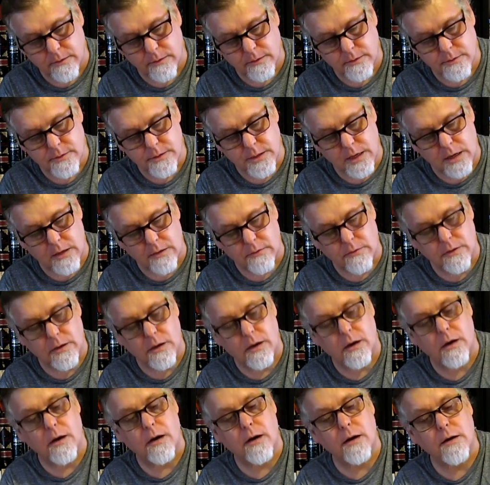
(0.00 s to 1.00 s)

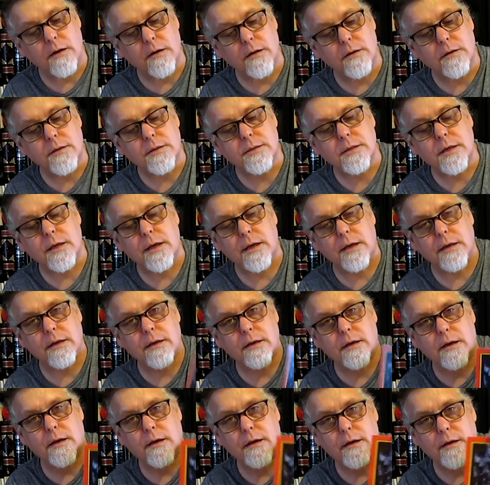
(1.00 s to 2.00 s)
Sardaukar, and it looks like
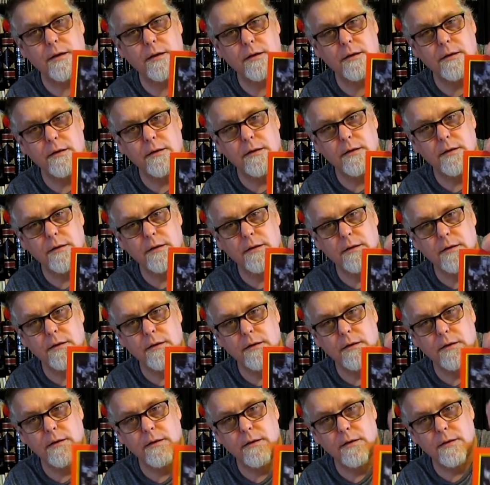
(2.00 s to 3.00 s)
the
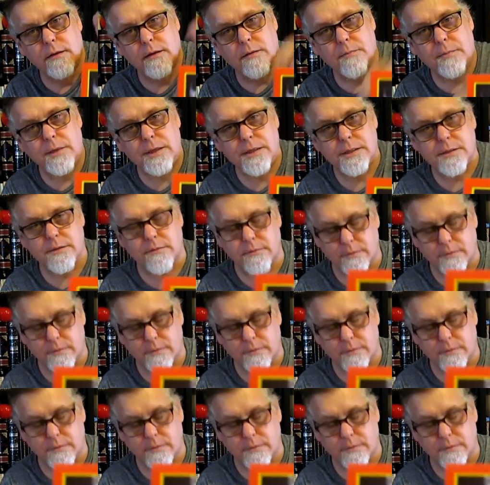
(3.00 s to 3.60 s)
Beast